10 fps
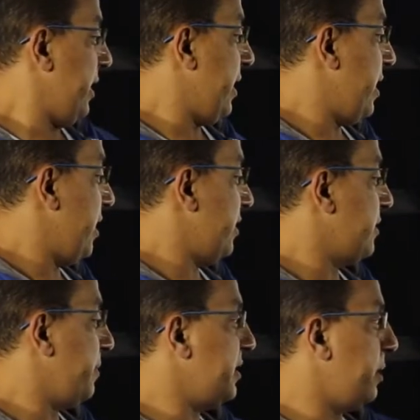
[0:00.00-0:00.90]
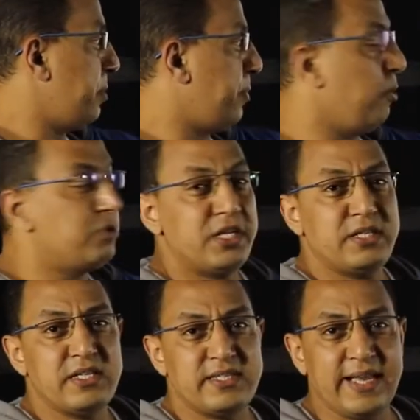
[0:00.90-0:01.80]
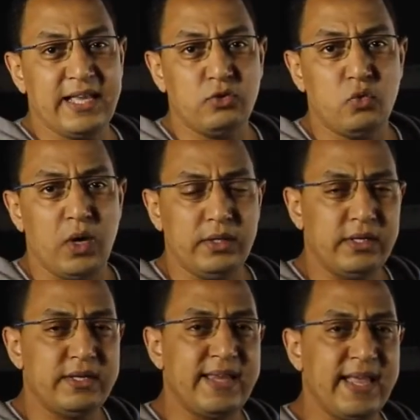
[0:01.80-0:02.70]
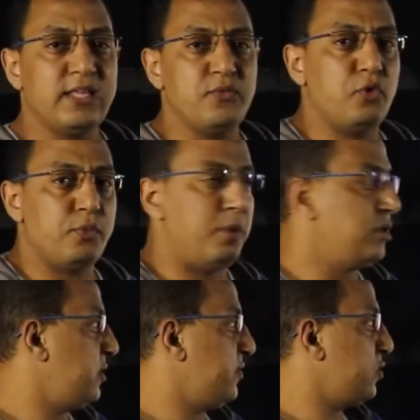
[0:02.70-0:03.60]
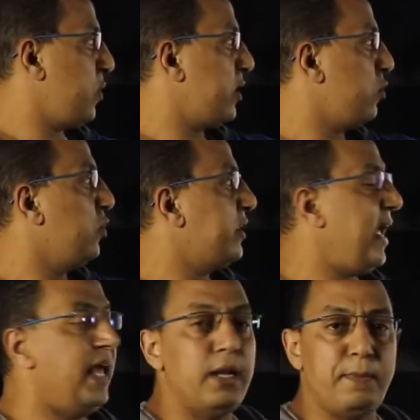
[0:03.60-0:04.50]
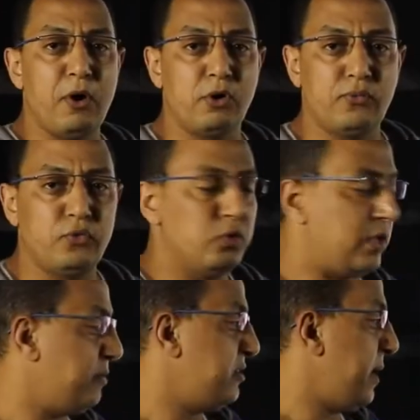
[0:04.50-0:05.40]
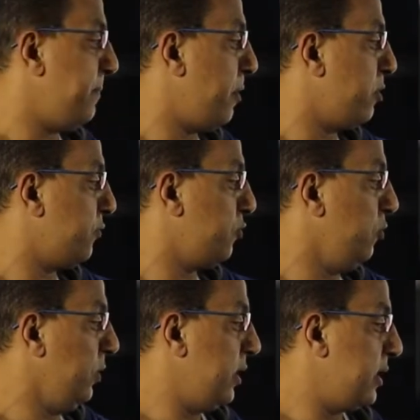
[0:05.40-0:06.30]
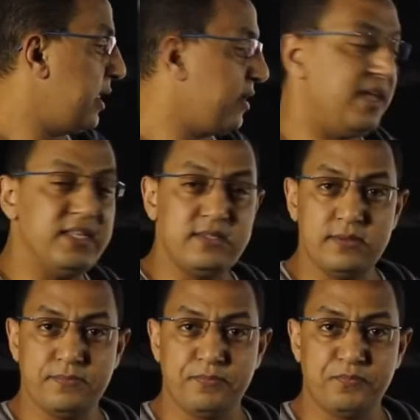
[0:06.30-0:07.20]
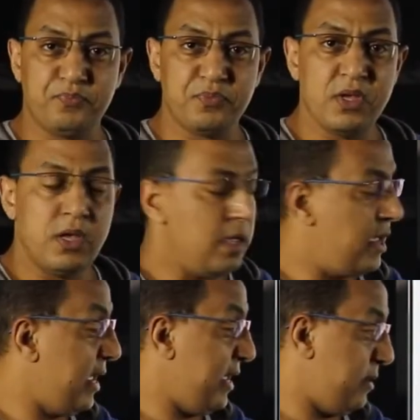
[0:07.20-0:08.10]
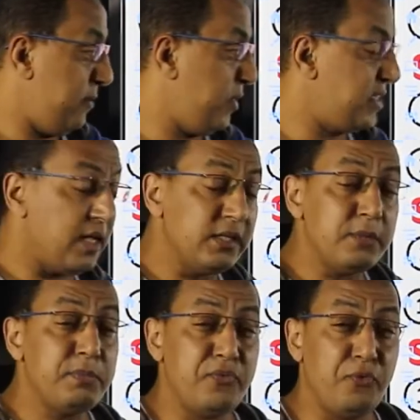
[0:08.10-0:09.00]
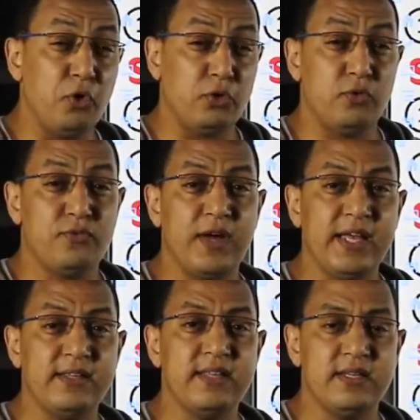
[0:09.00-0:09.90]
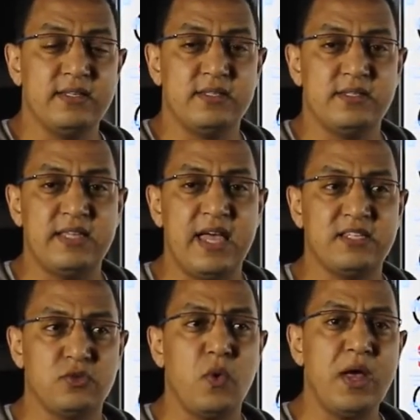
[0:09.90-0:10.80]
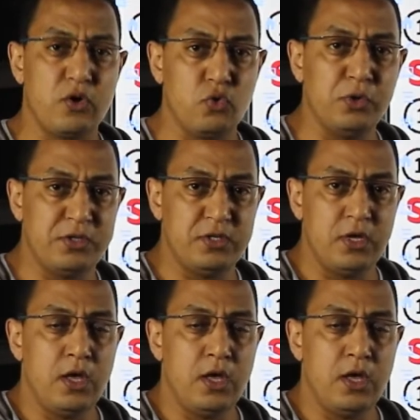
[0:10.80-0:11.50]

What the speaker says: the middle proportion, the second one, negative or positive square root L power of 2 times M power of 2, like this. We studied before, to find the square root